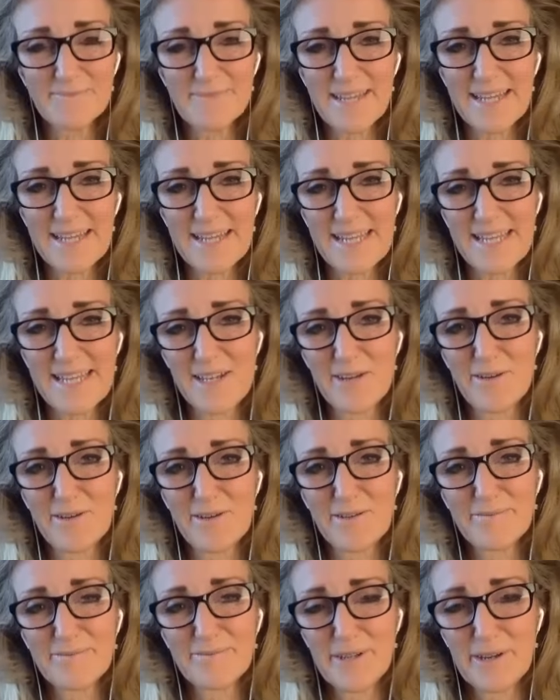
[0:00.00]
I think
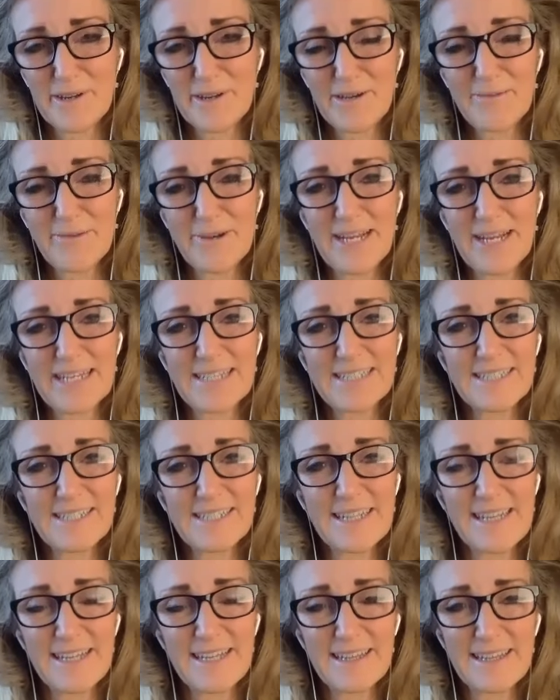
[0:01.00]
you're very right. I
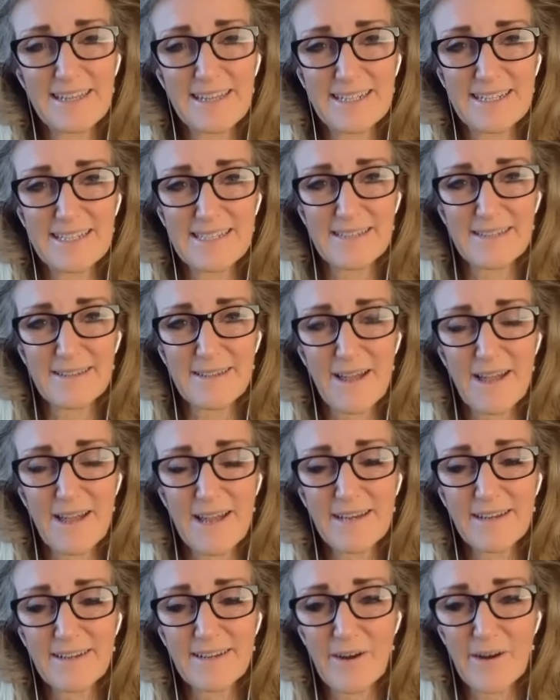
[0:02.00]
think that it's a
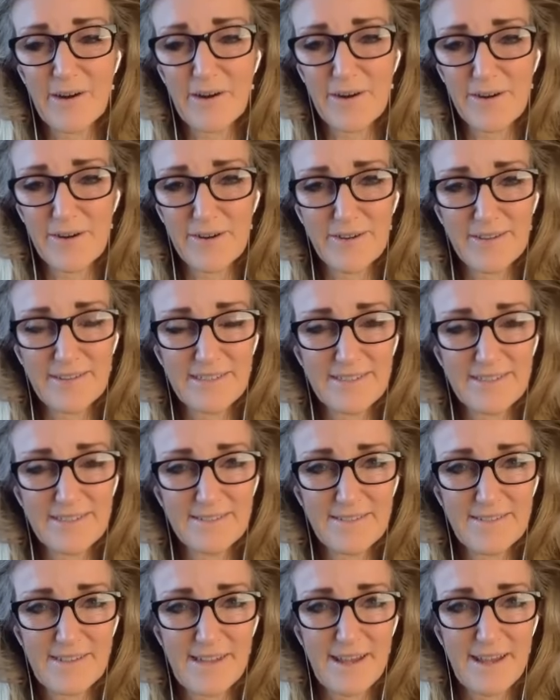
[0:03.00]
lot harder
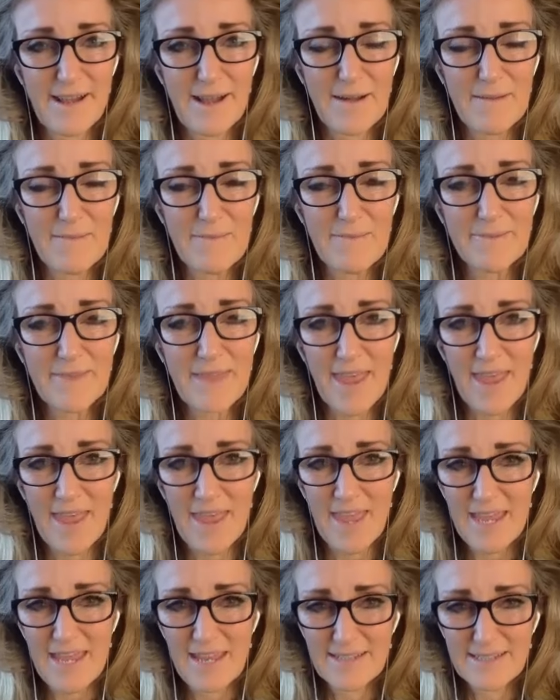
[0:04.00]

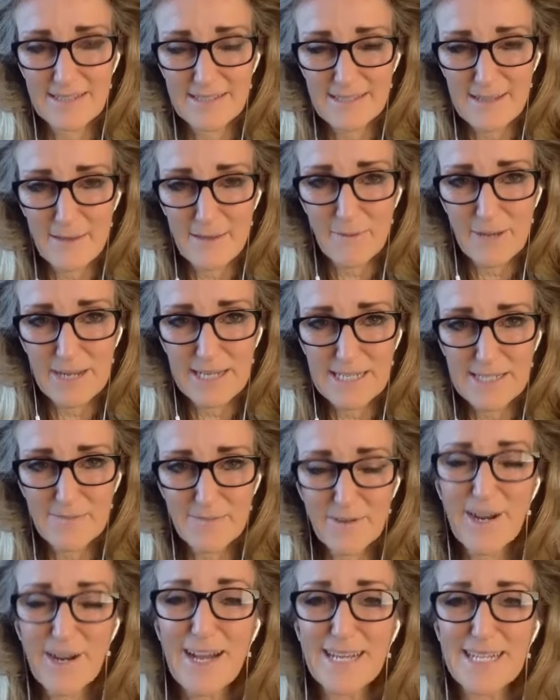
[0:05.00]
in some ways
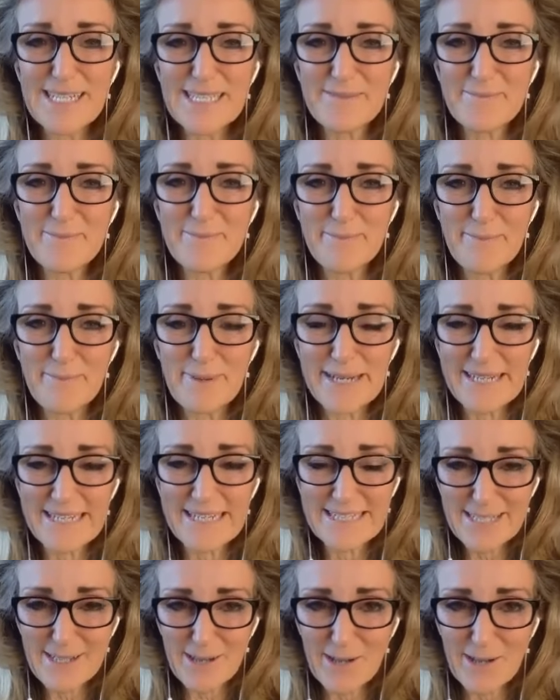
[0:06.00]
for us, but
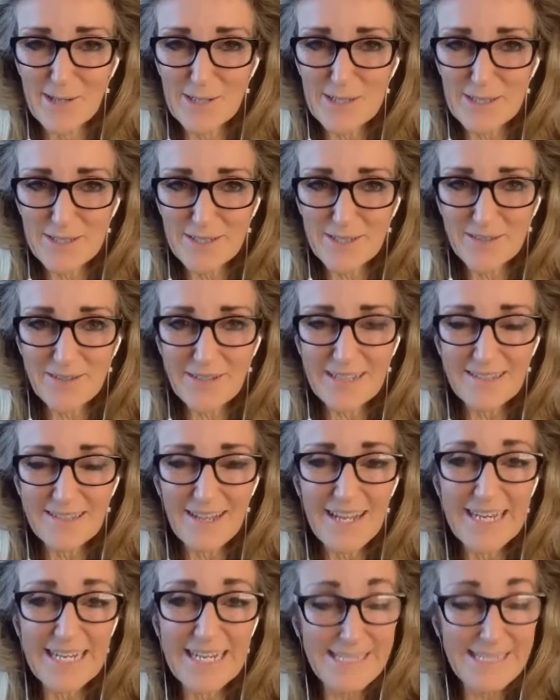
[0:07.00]
it's also a
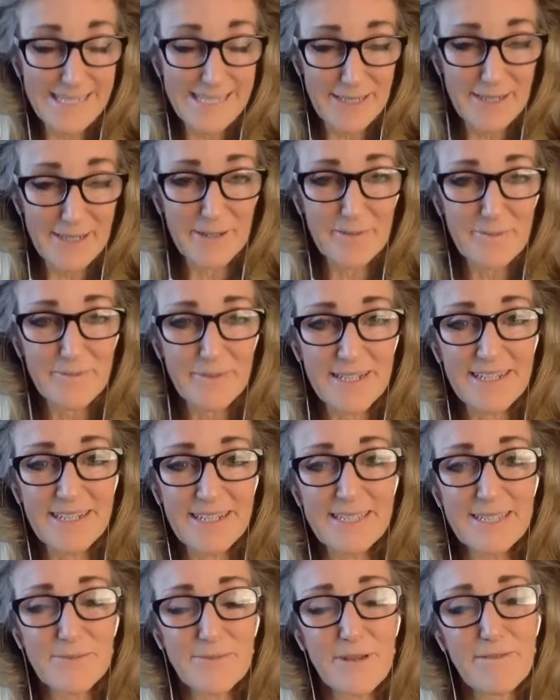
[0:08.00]
lot easier
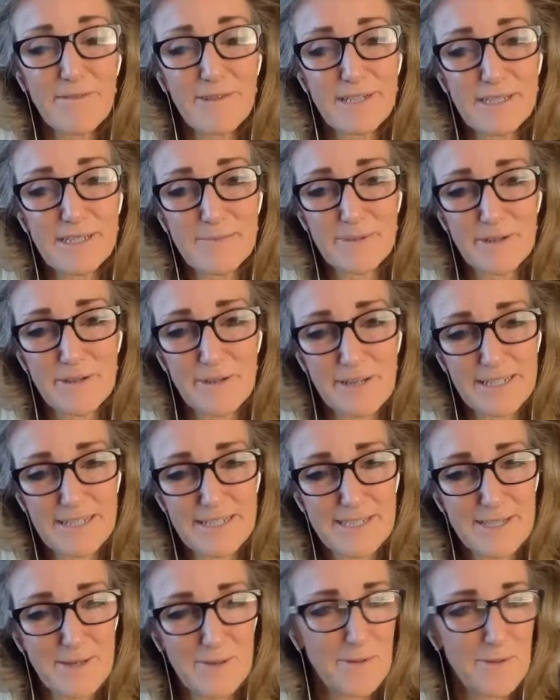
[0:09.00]
because we've
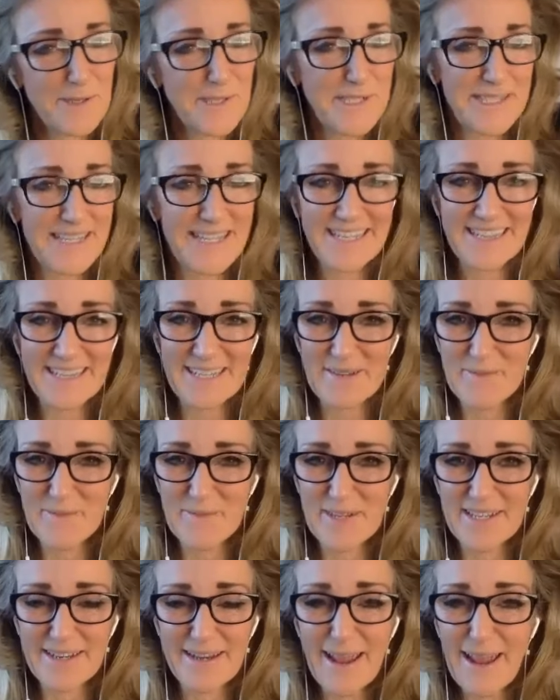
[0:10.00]
experienced the worst thing that
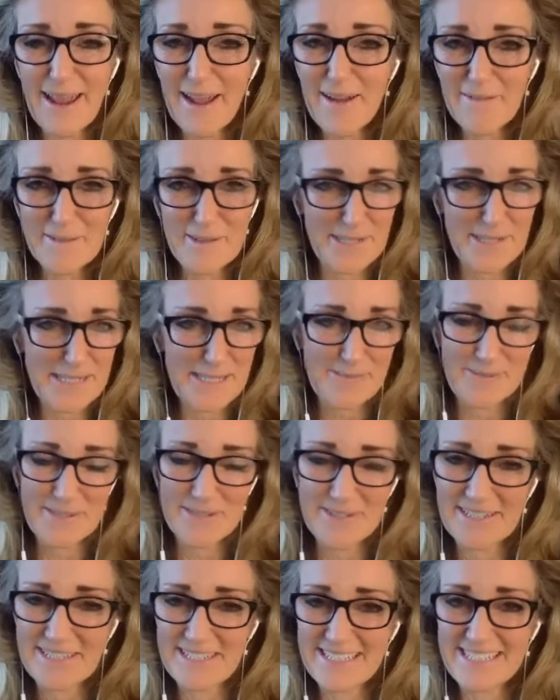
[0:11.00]
we could ever
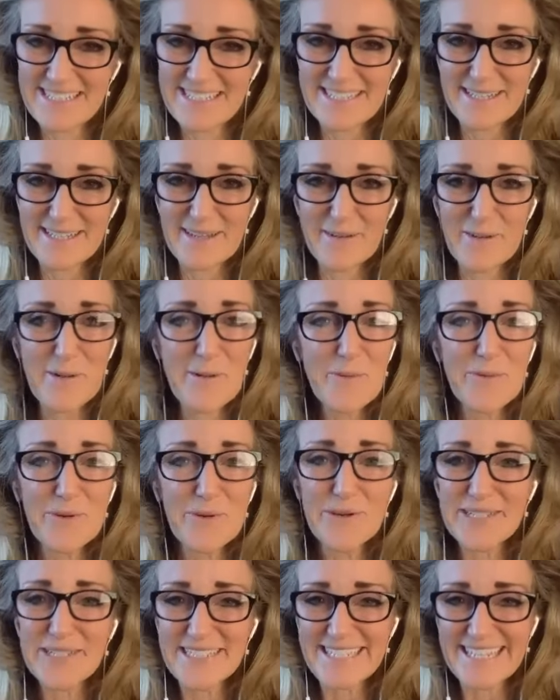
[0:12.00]
experience in the whole
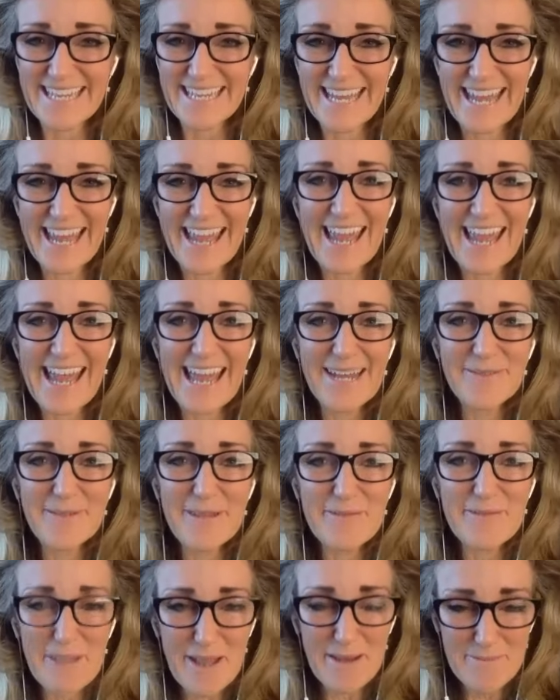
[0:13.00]
world. Right. And
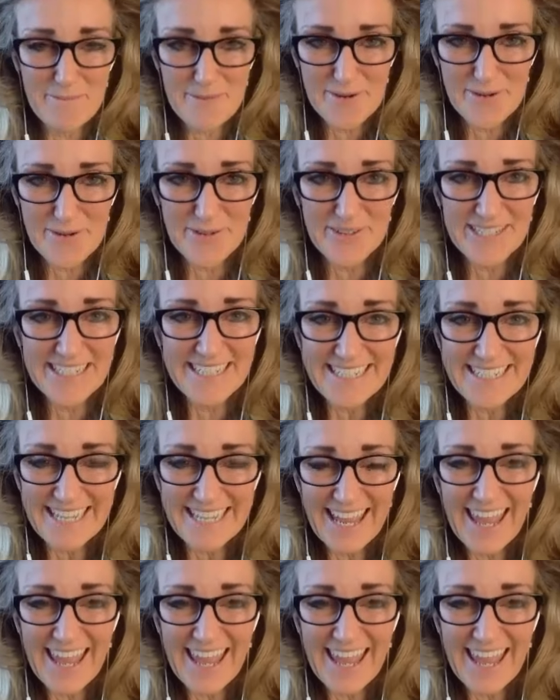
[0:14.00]
we've come through it.